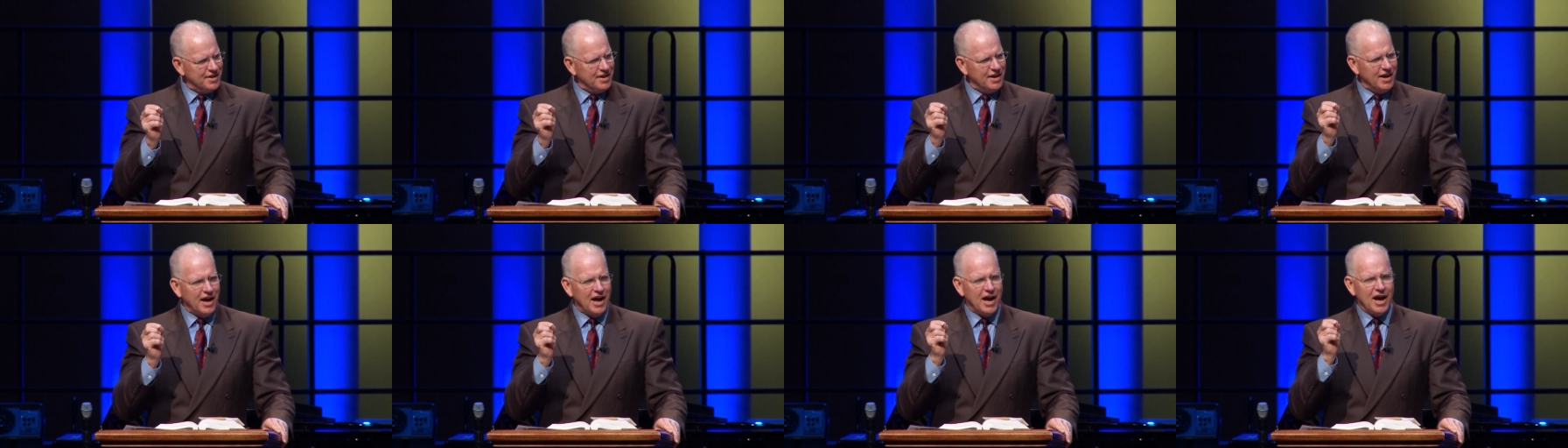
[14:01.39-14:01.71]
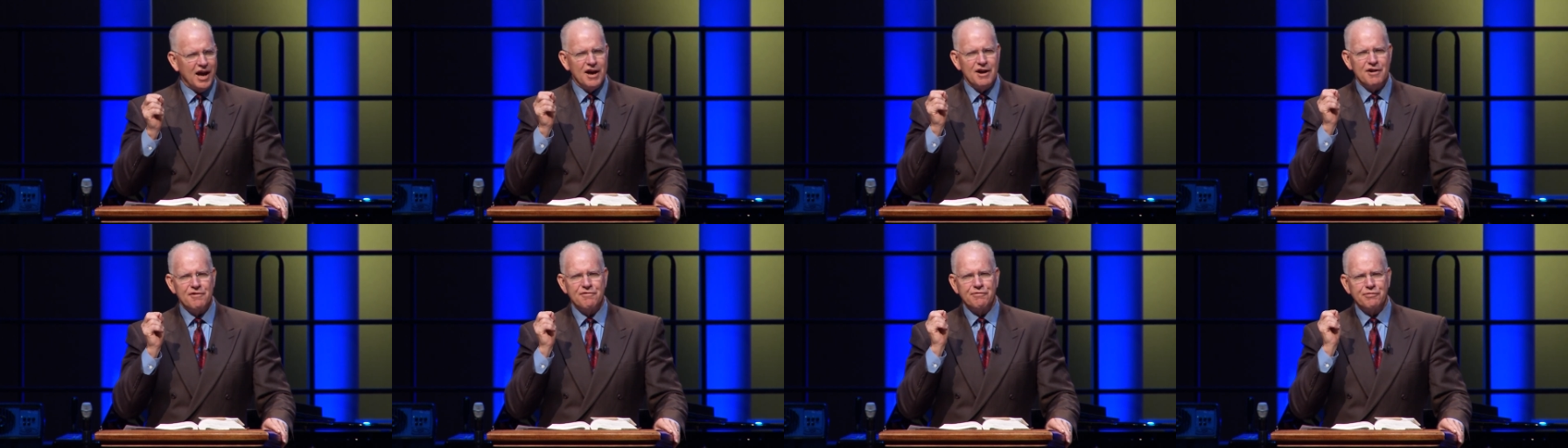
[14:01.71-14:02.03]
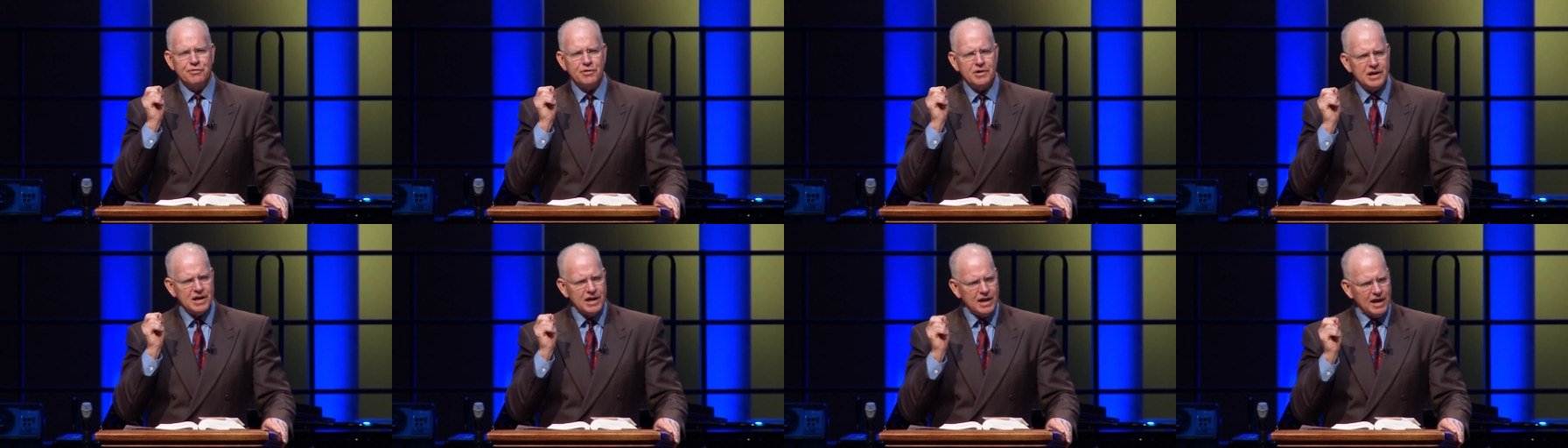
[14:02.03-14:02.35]

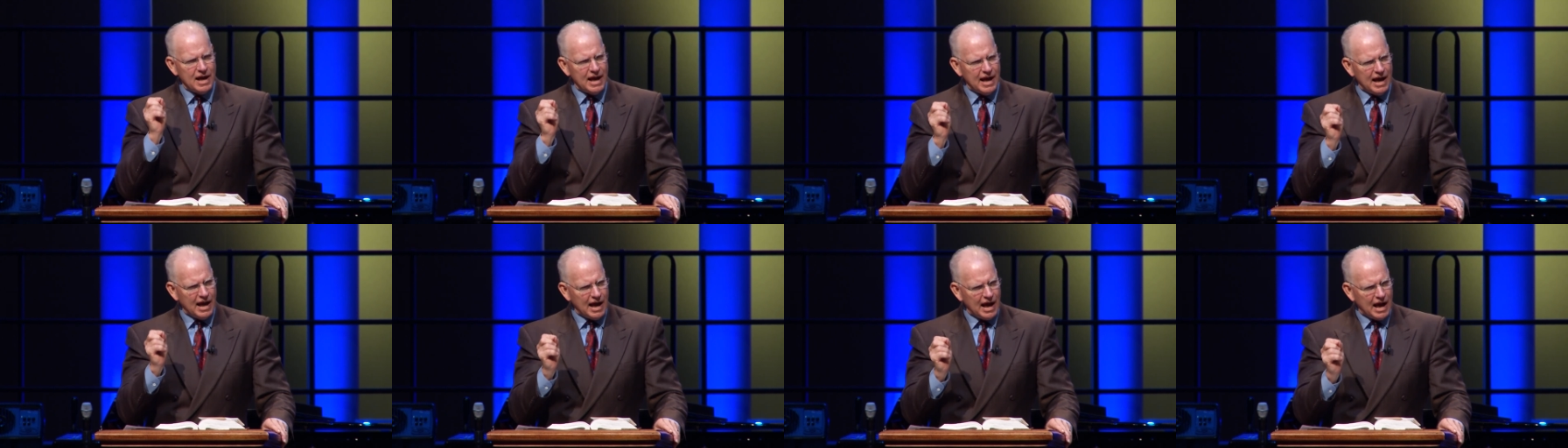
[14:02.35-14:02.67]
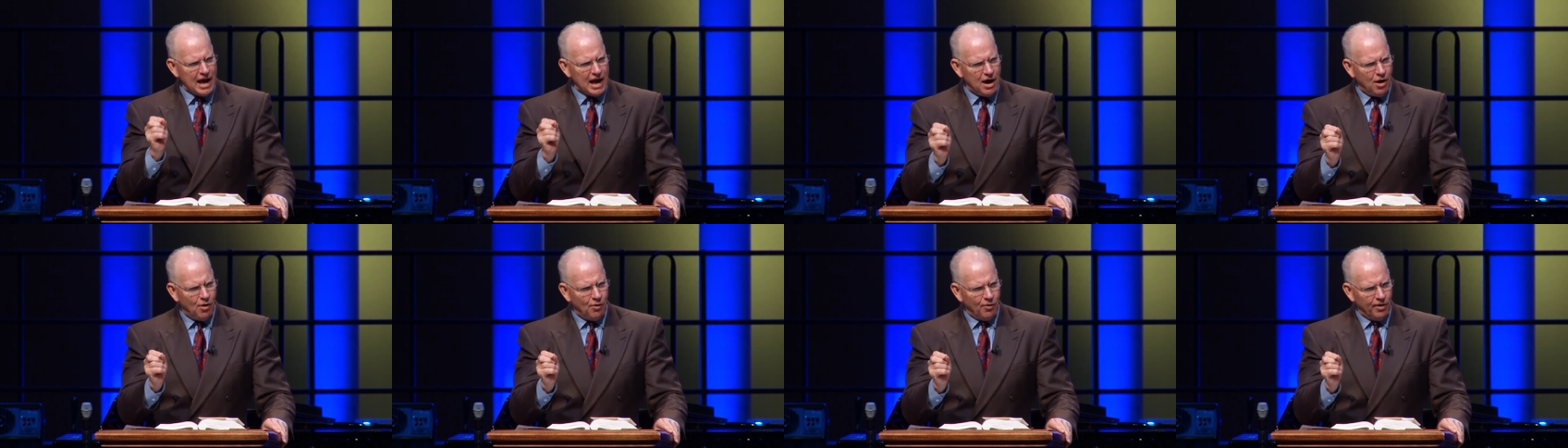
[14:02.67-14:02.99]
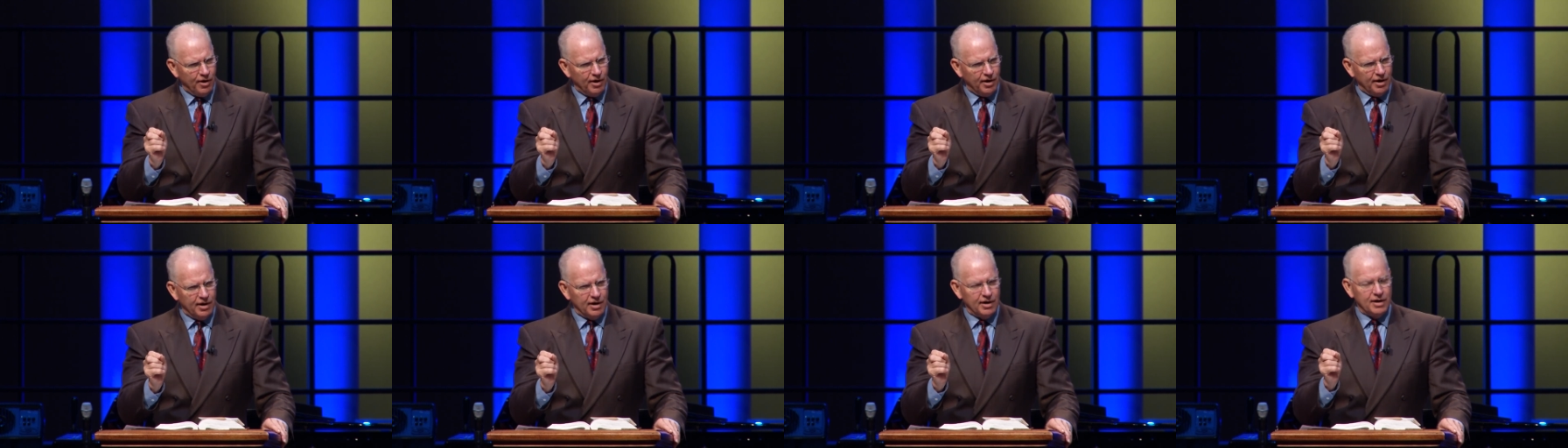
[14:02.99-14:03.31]
Every
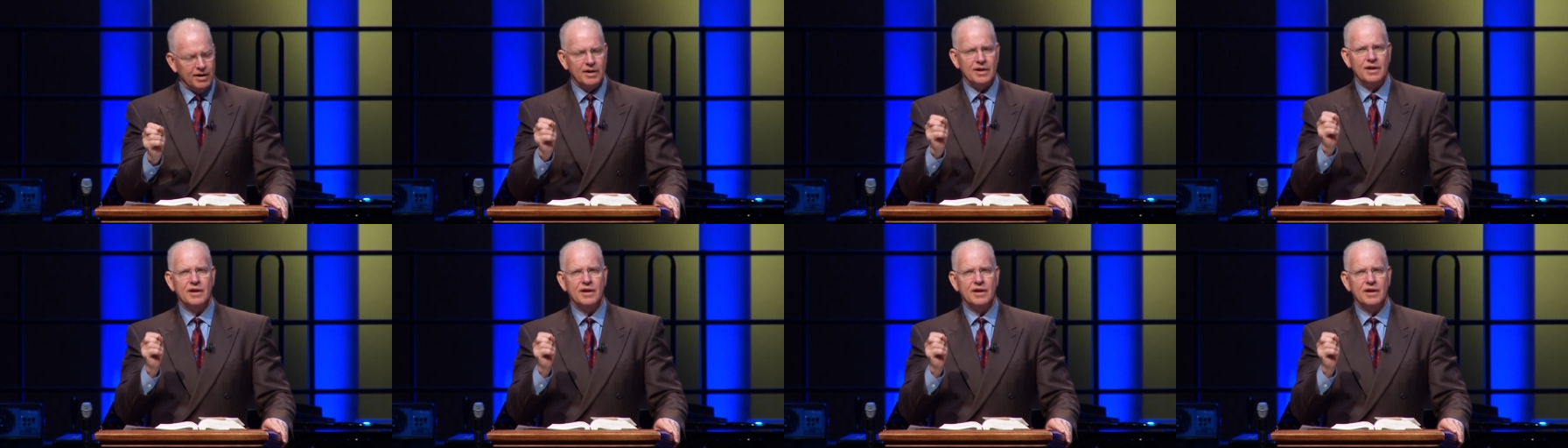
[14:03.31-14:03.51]
hour